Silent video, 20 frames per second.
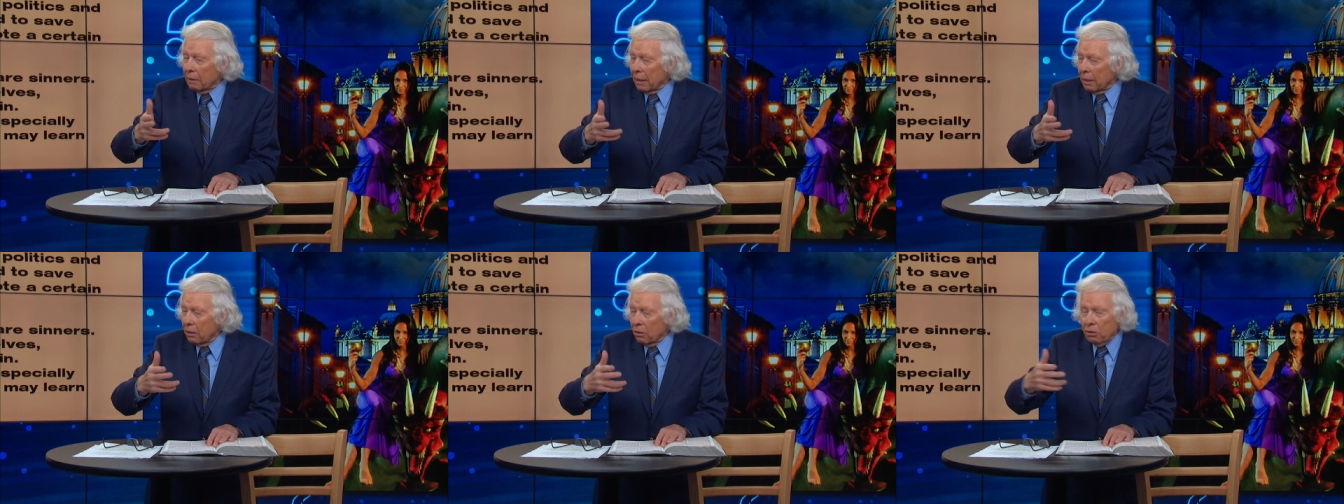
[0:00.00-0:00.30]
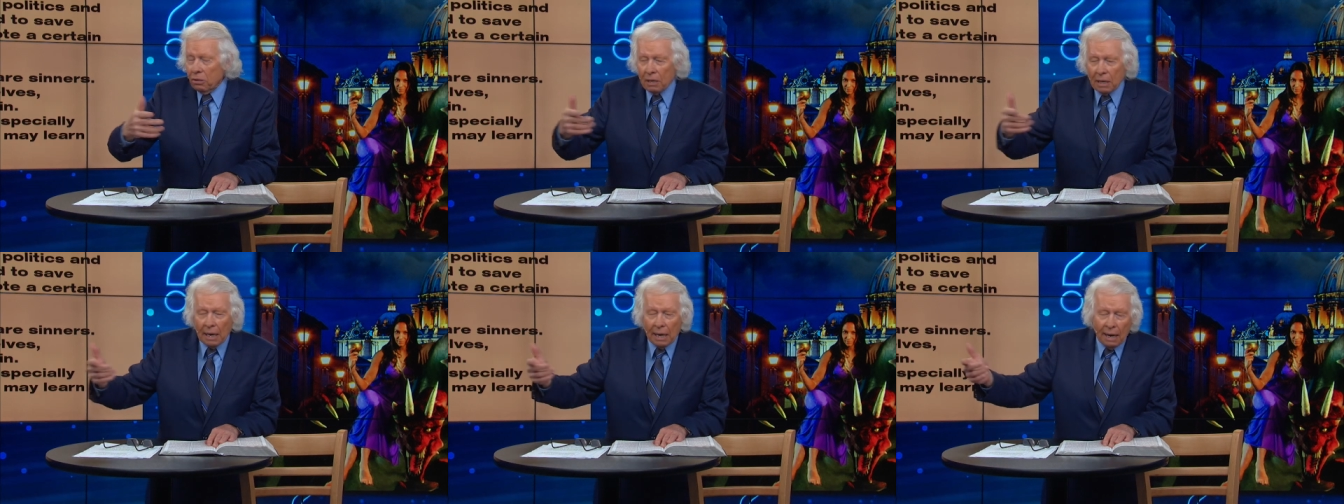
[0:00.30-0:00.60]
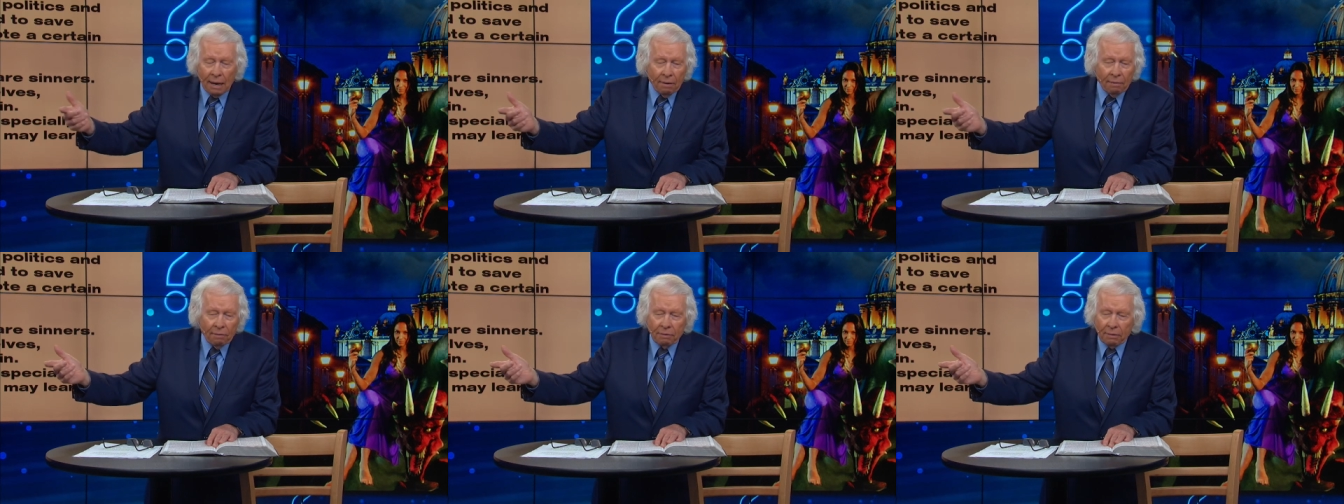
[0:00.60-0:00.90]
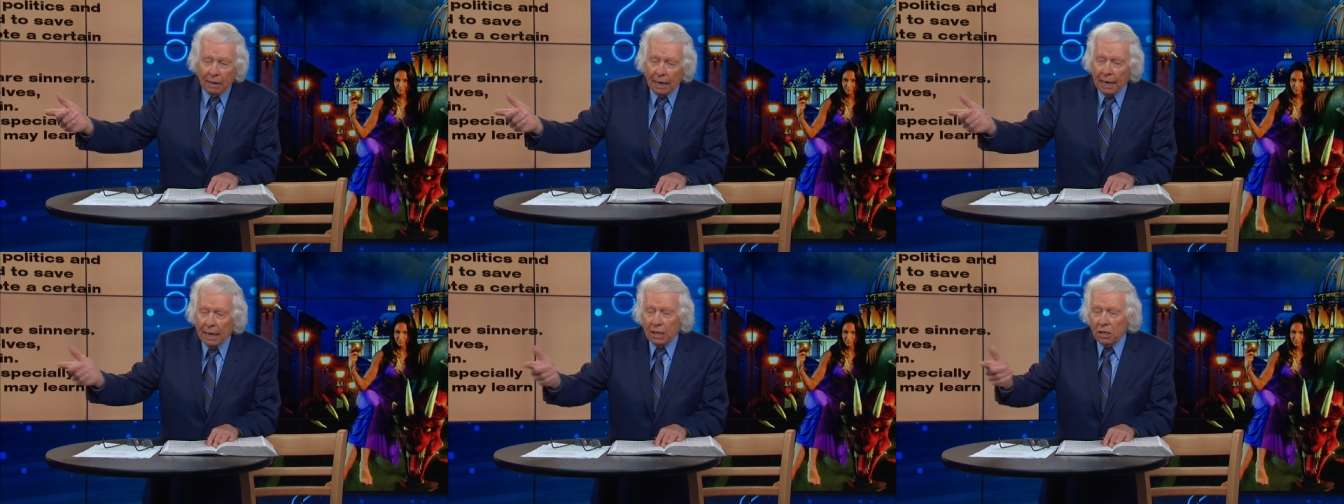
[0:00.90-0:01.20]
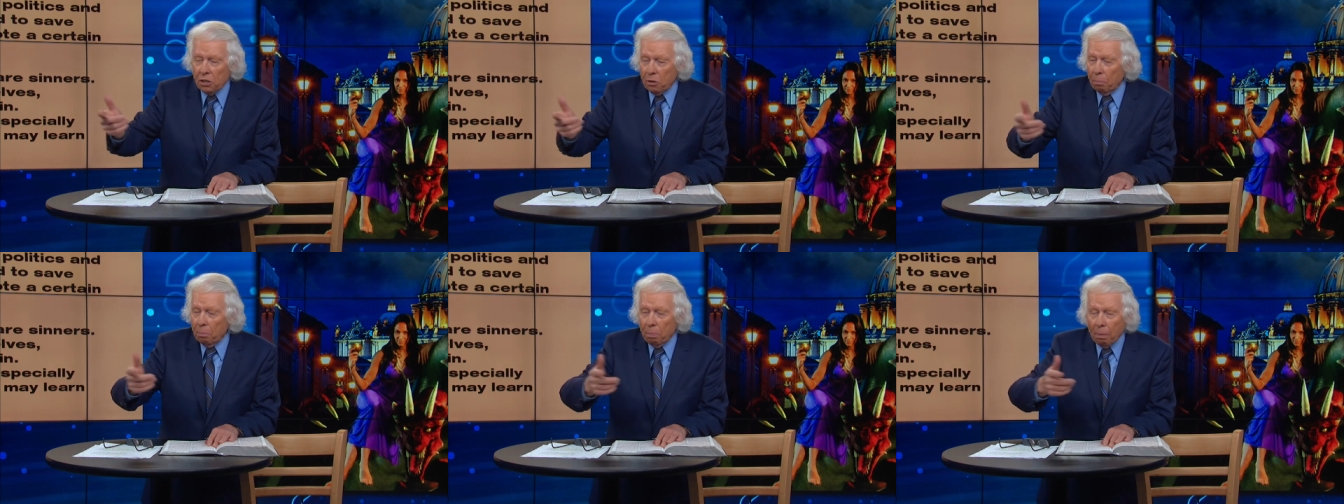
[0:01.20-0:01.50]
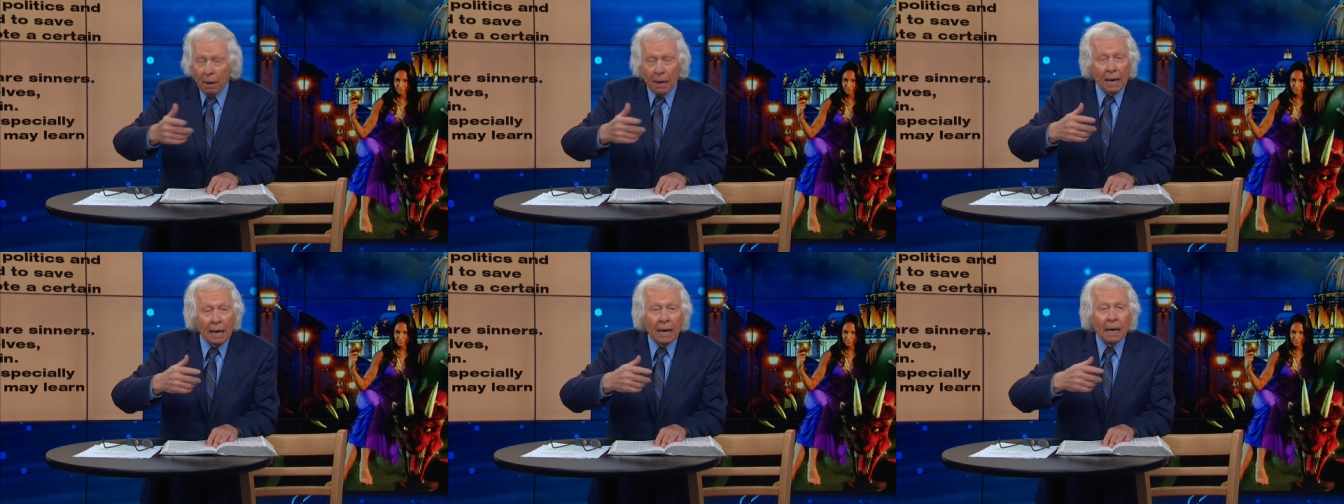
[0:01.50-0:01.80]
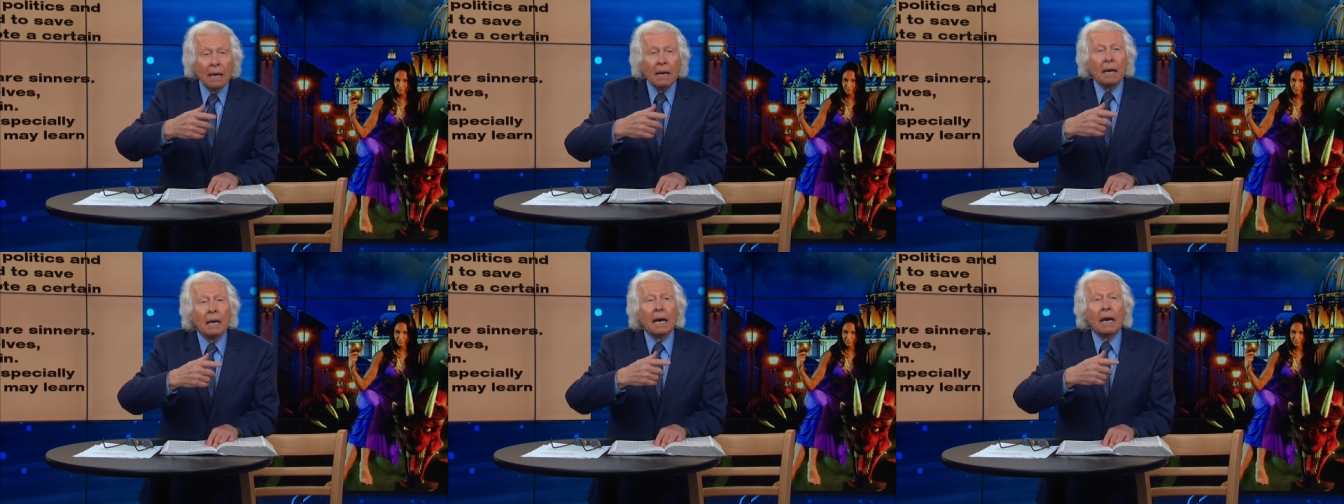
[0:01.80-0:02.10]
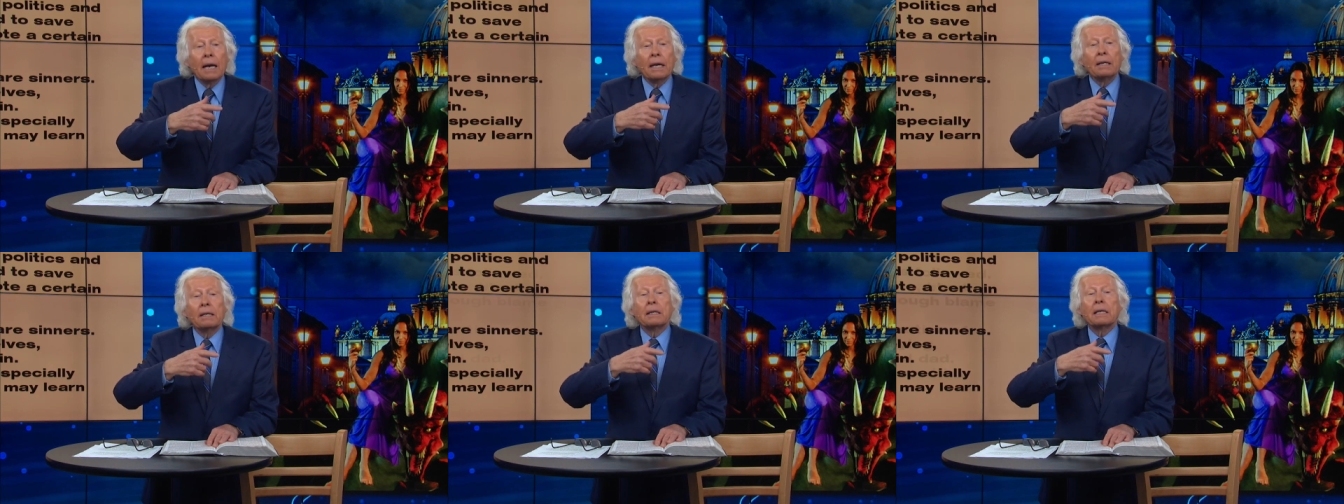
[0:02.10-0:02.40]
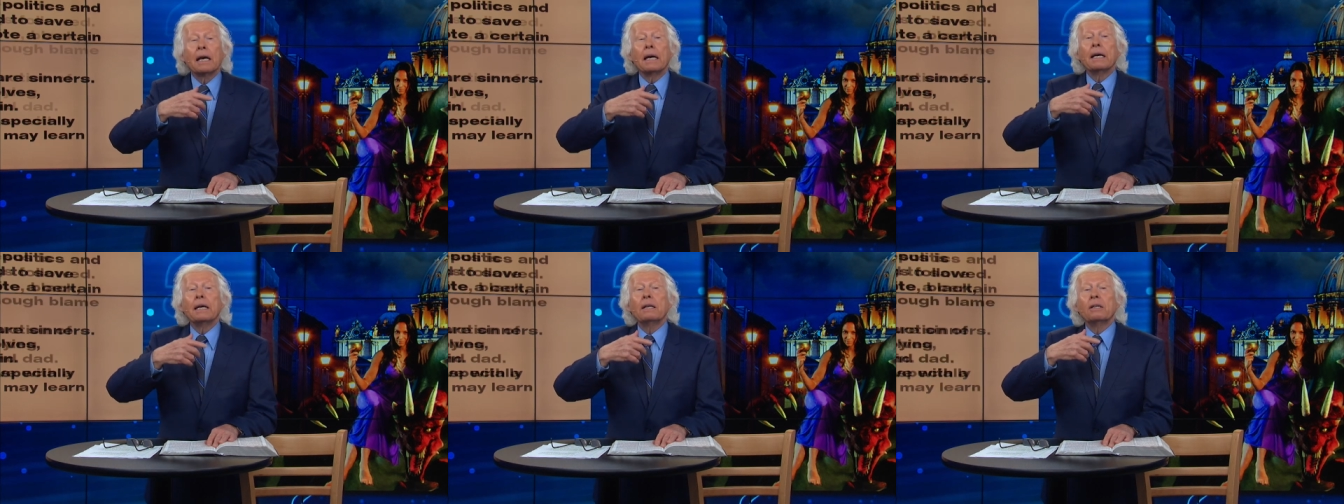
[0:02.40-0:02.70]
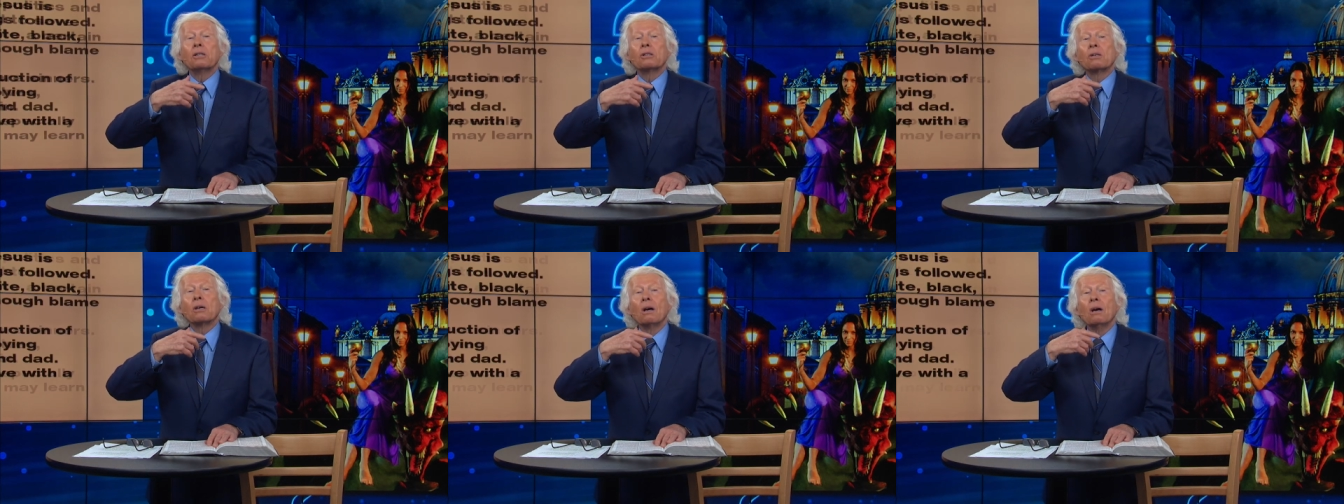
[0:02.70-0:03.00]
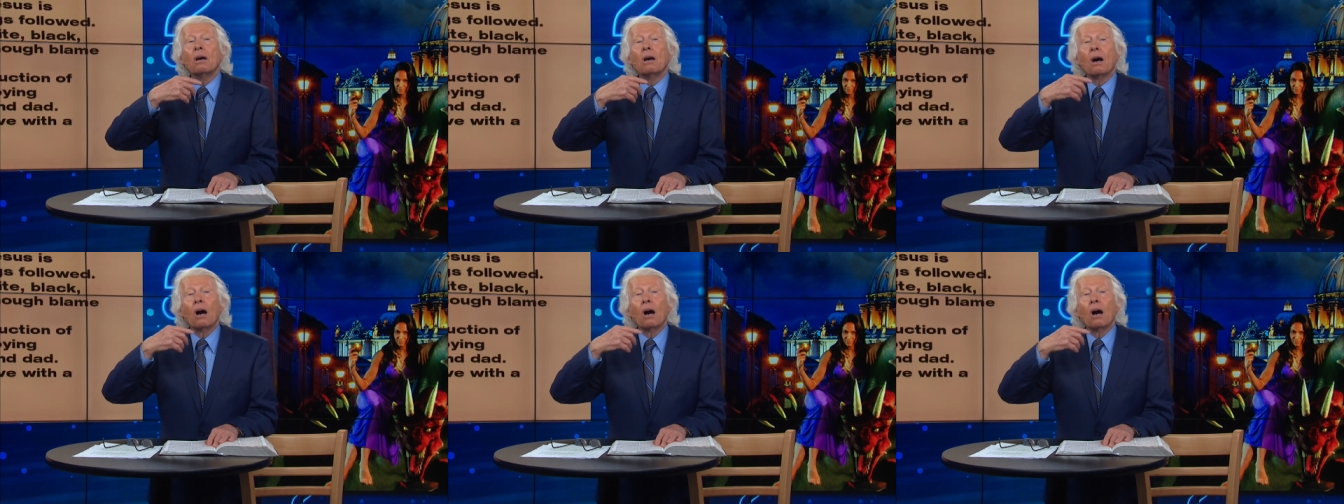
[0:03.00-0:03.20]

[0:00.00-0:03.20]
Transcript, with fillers: they used to have days of prayer and days